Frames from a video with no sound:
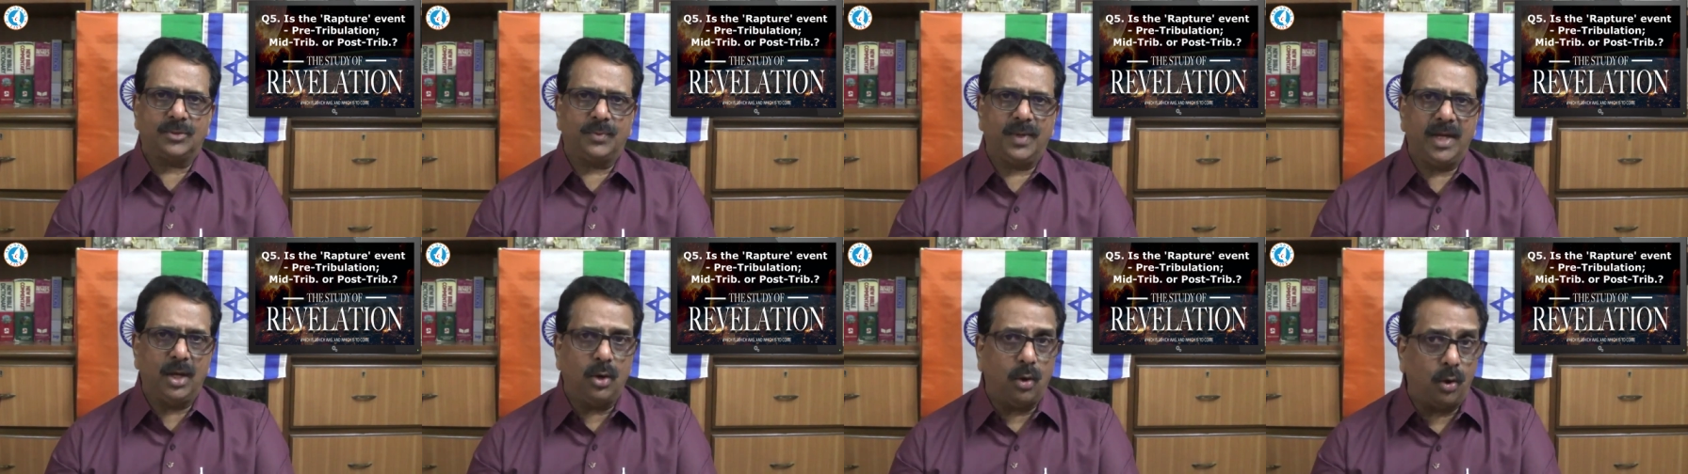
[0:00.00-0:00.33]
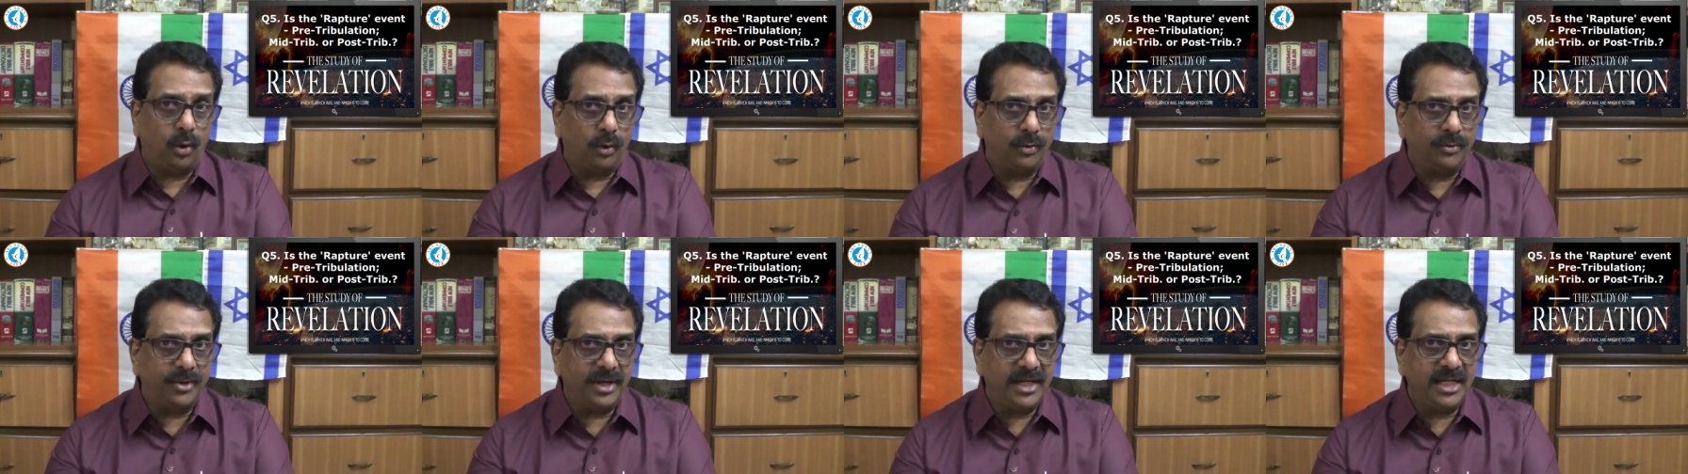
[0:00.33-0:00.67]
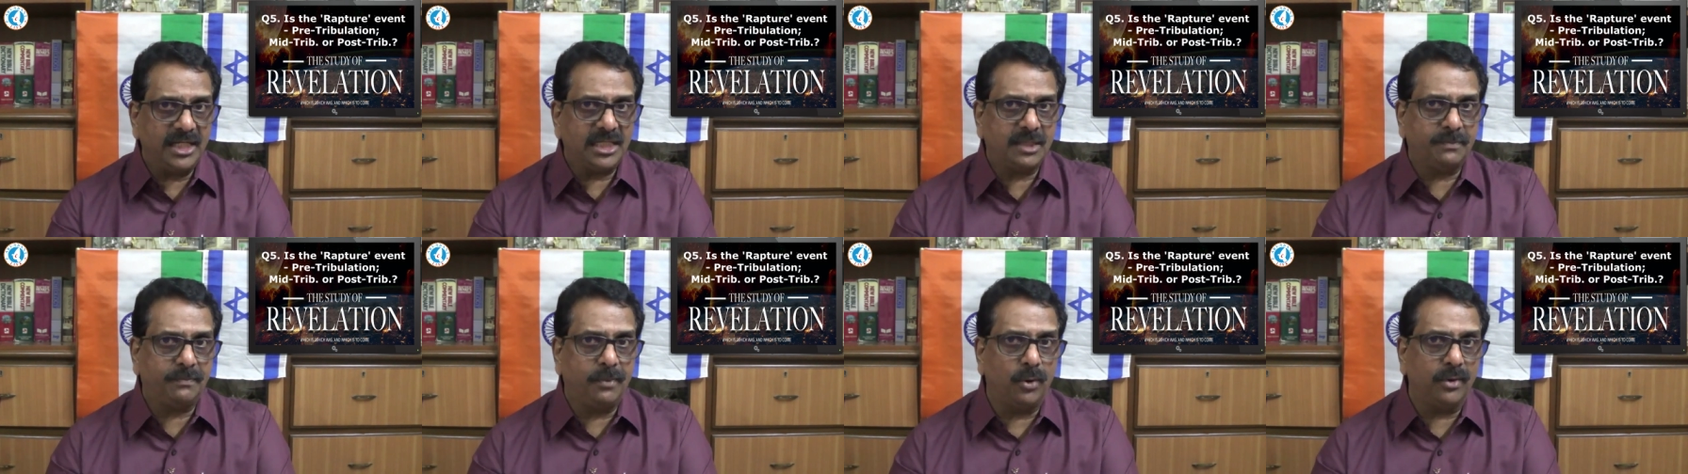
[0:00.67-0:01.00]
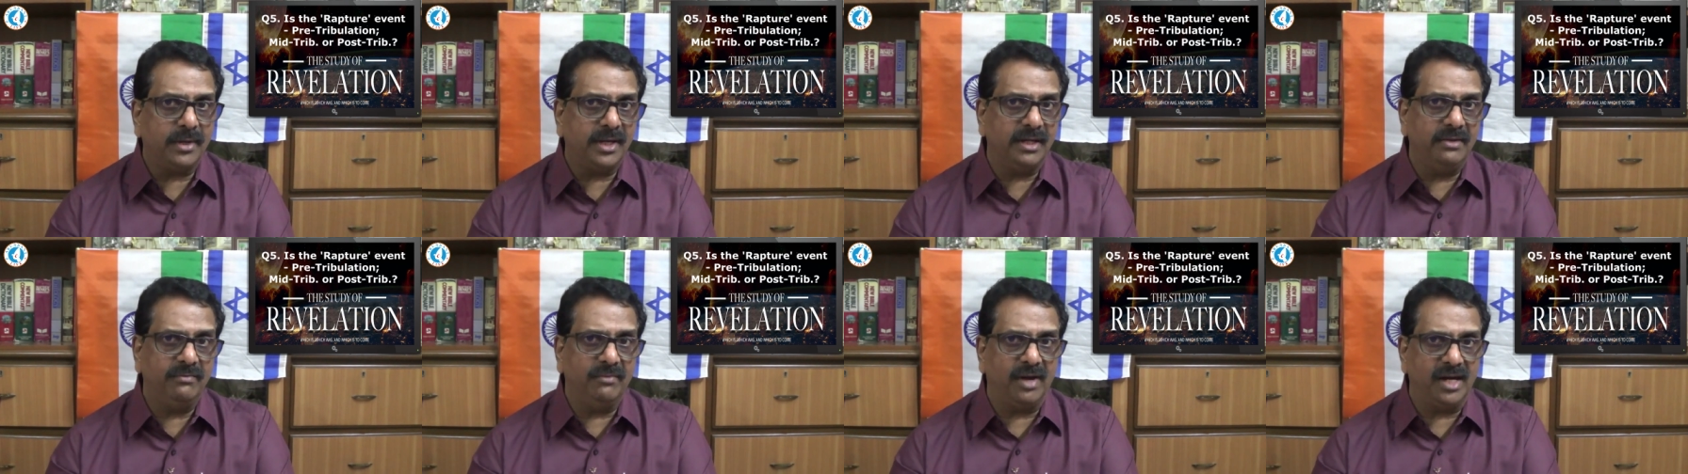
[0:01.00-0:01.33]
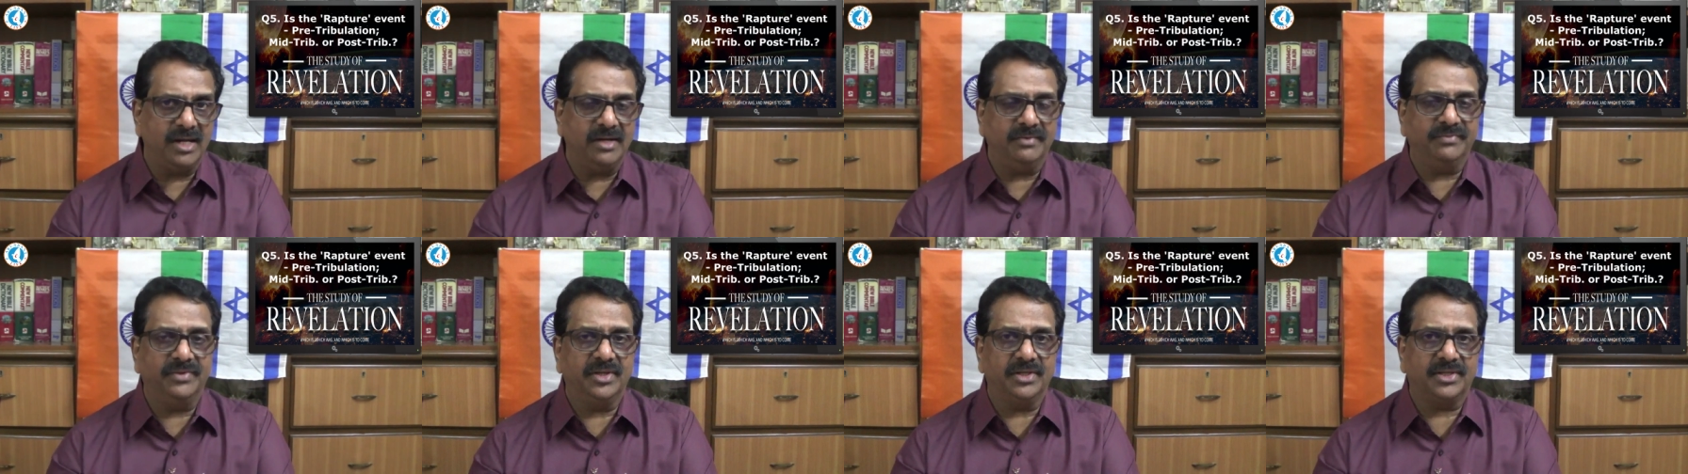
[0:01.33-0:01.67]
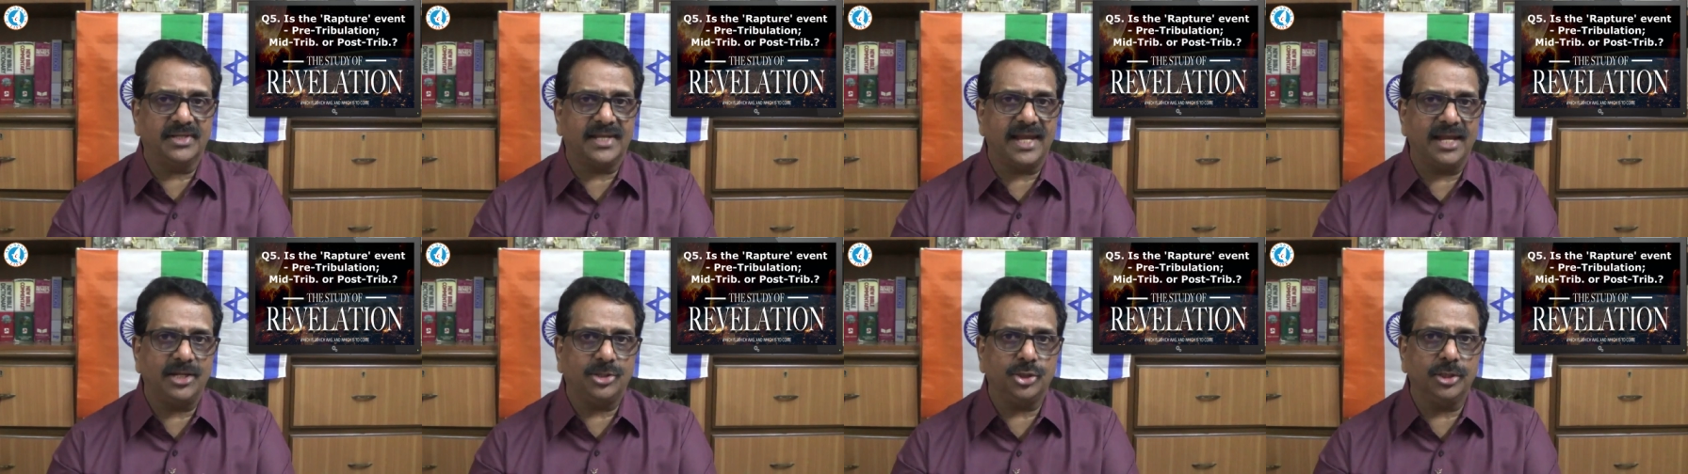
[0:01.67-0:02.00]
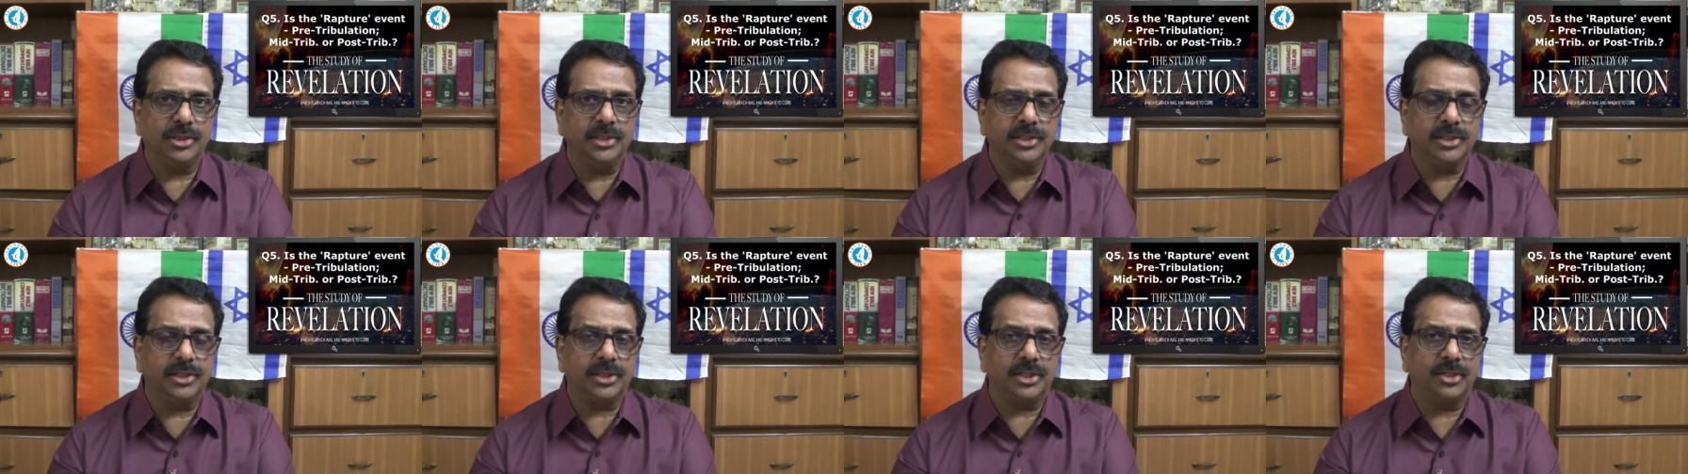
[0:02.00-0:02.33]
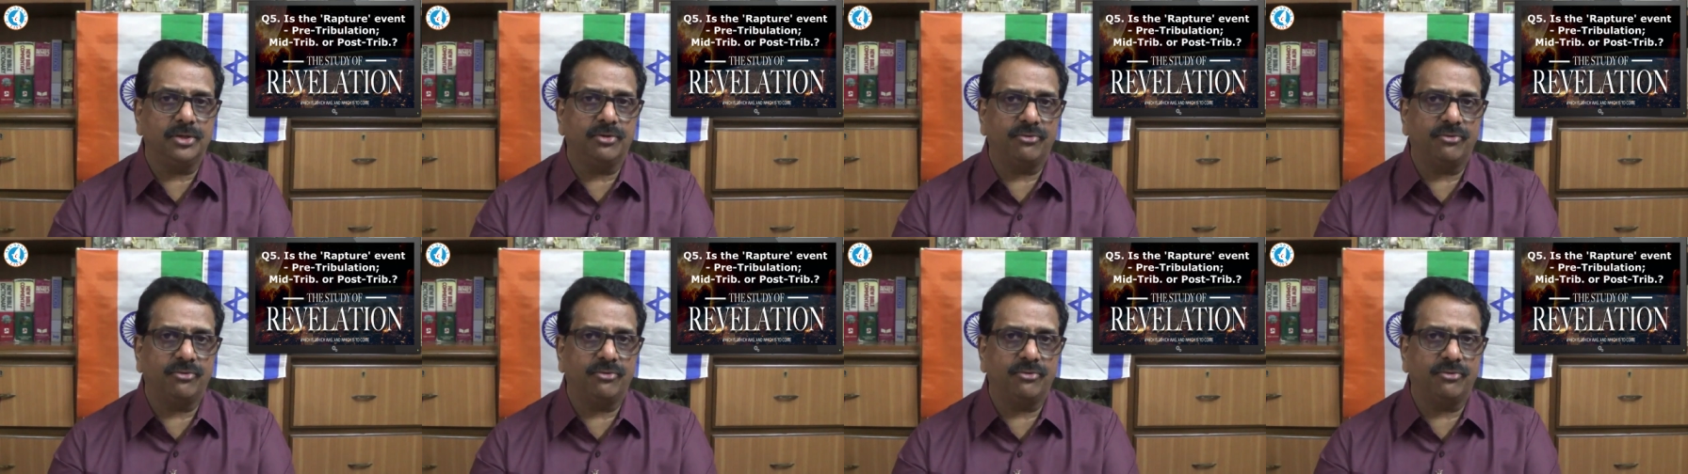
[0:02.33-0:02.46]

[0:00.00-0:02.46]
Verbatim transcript: we already spoke in one of the sessions,